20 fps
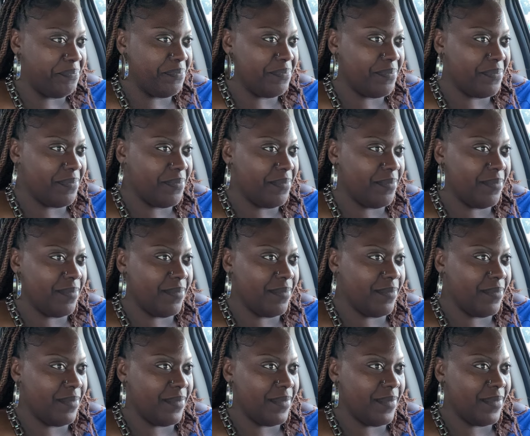
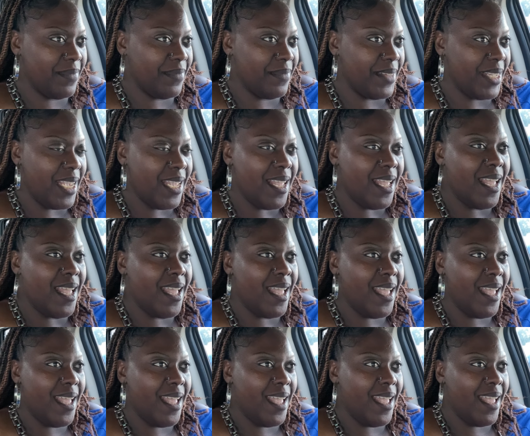
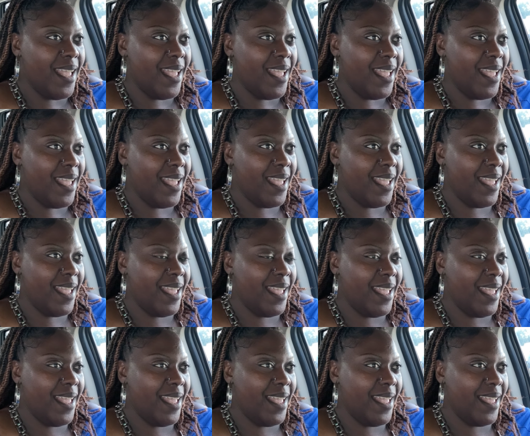
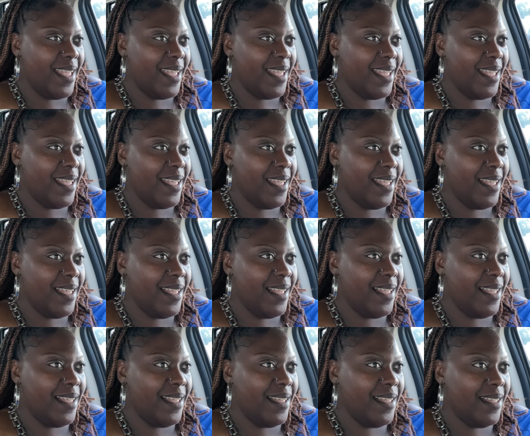
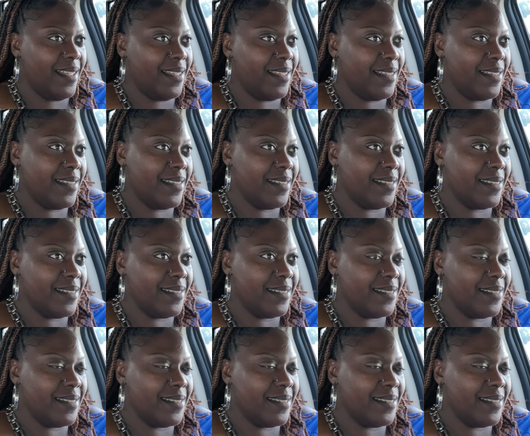(no one is talking)